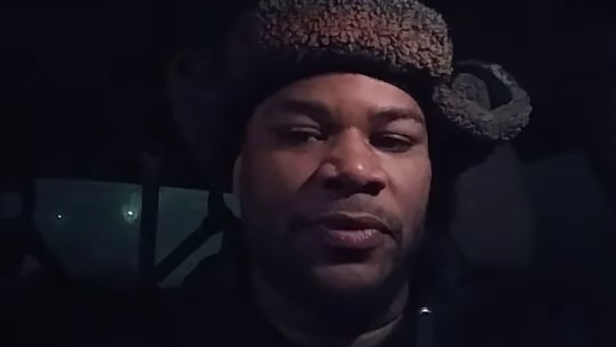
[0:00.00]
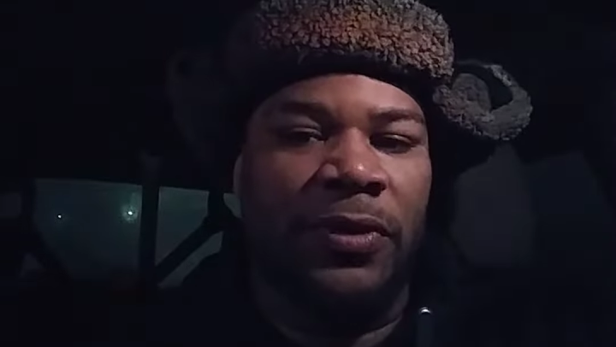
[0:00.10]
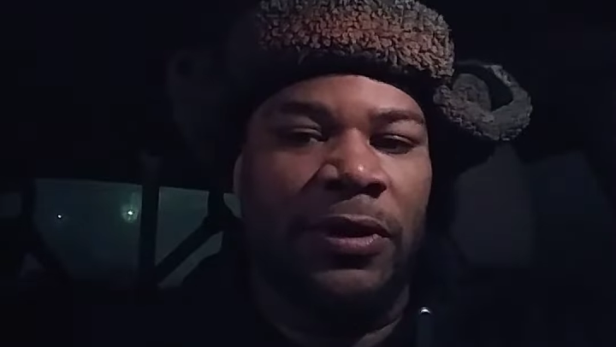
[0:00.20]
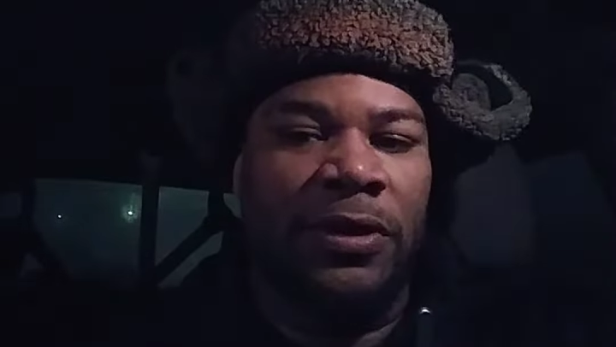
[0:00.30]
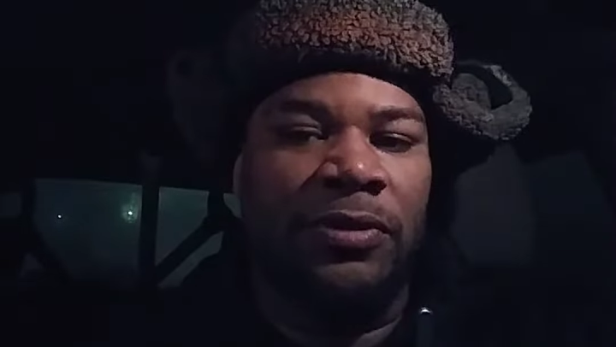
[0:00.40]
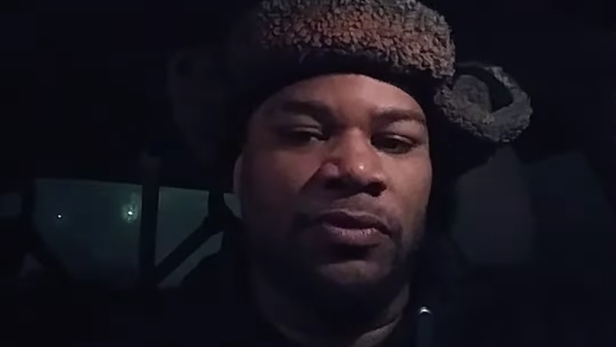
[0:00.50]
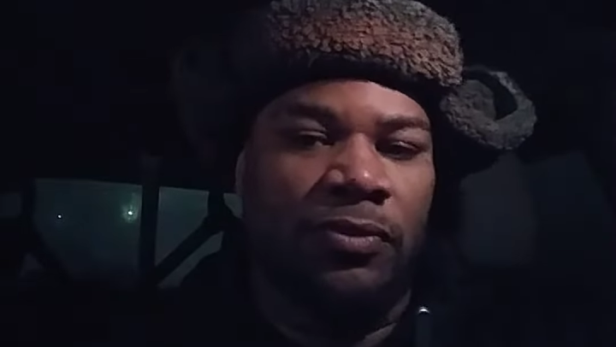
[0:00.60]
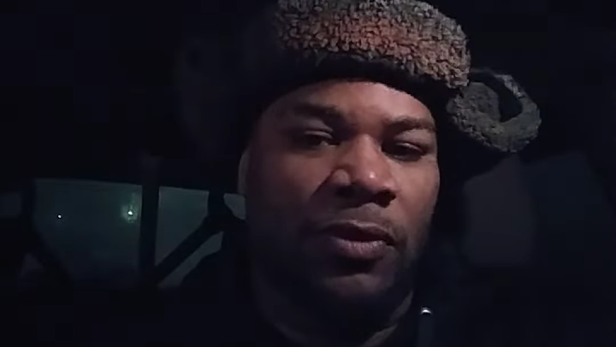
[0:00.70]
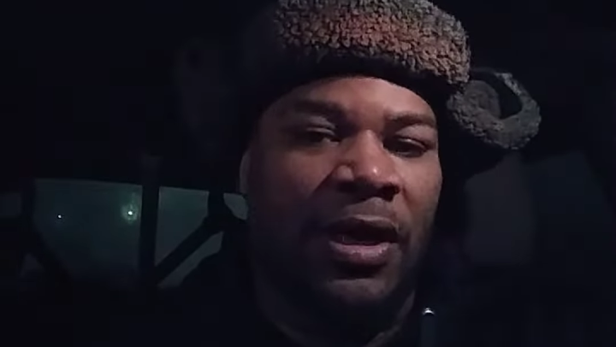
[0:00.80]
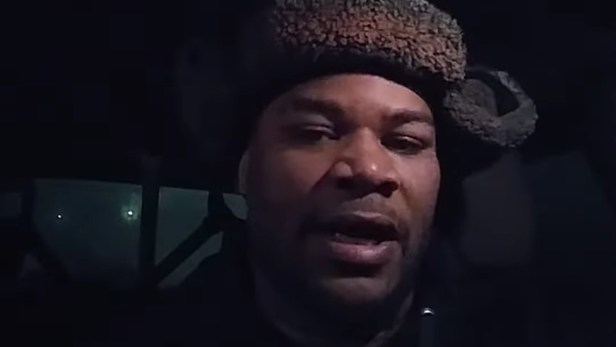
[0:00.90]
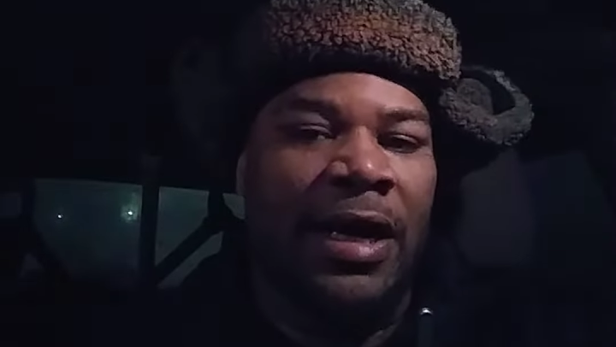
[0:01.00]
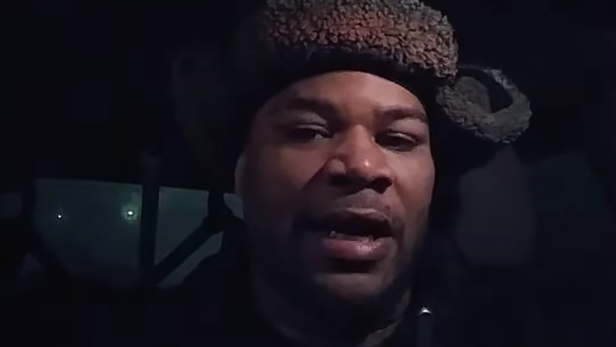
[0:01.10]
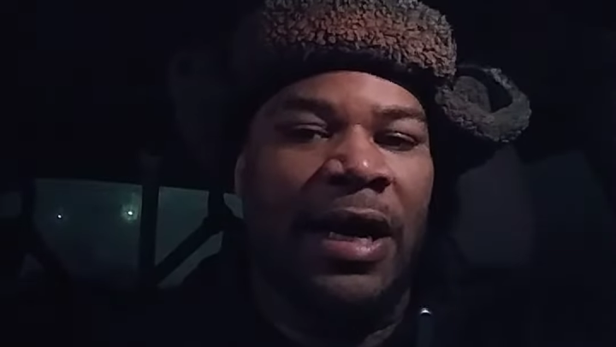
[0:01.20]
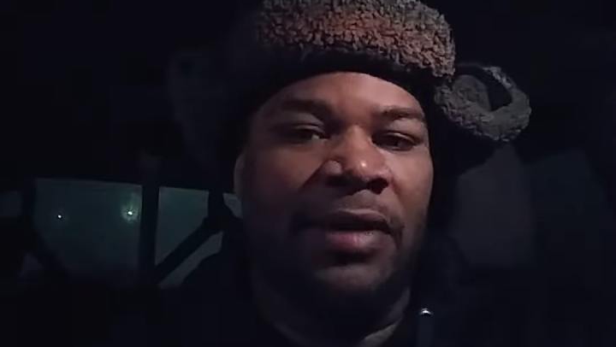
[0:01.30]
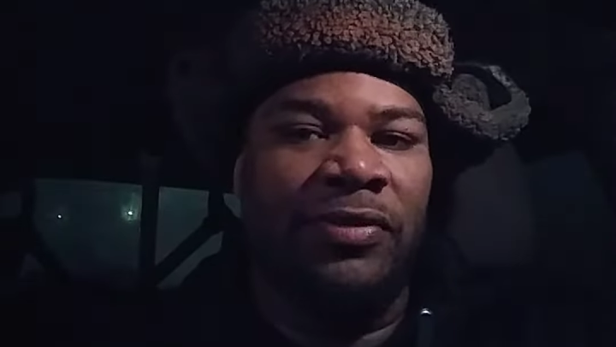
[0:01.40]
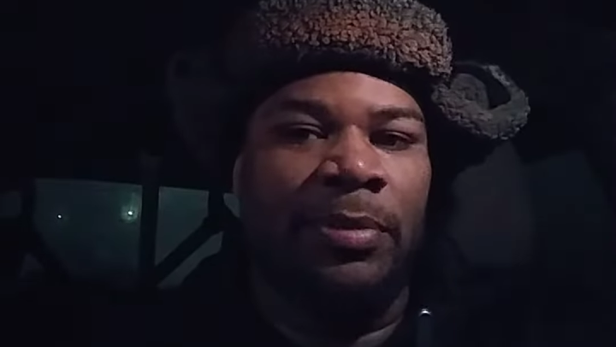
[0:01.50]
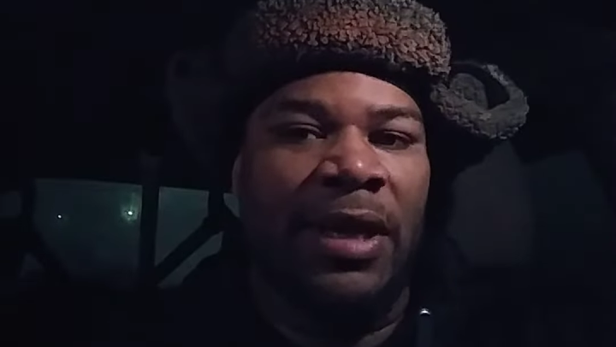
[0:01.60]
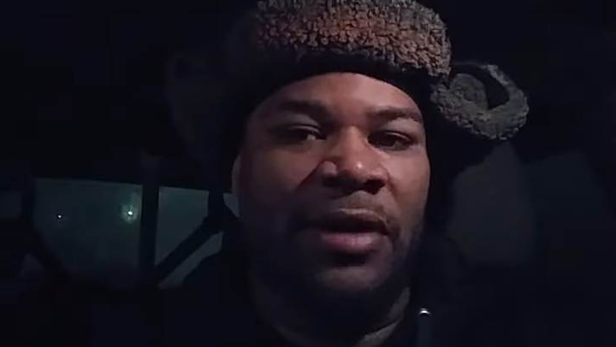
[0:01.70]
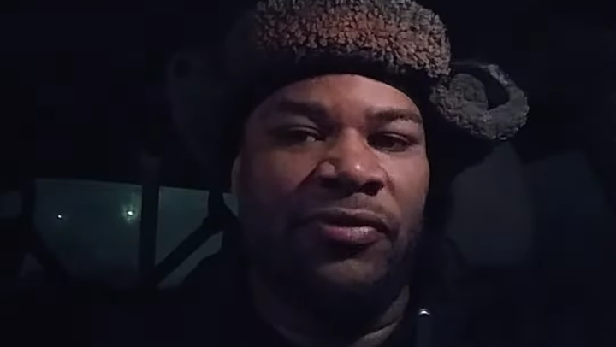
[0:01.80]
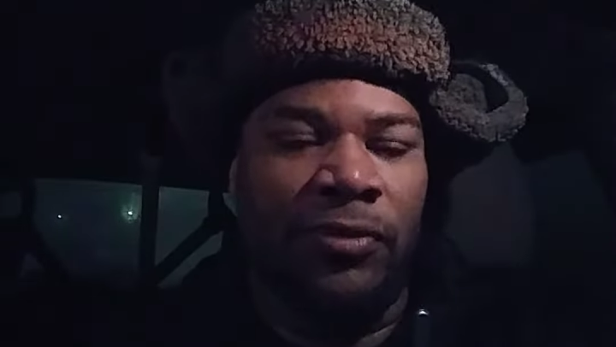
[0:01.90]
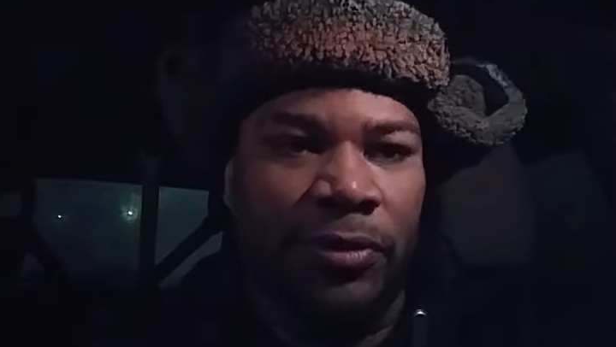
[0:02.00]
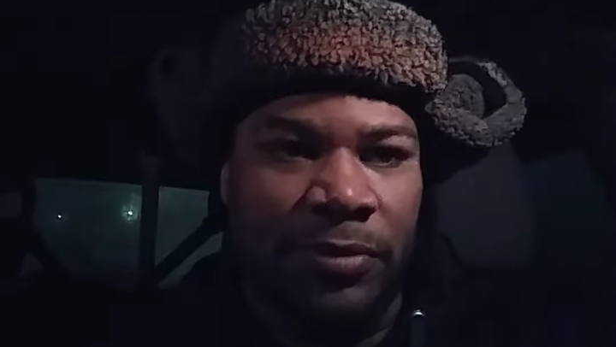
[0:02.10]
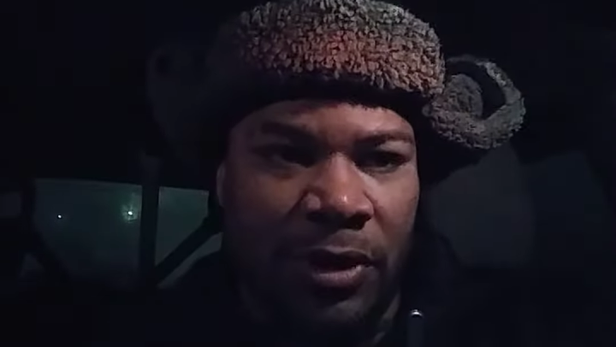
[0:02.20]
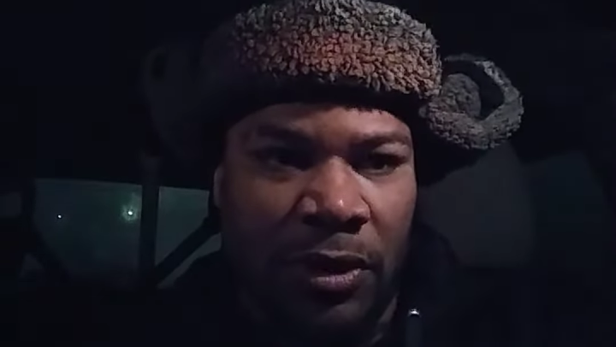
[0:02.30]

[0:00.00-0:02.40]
um, I, ha I have a platform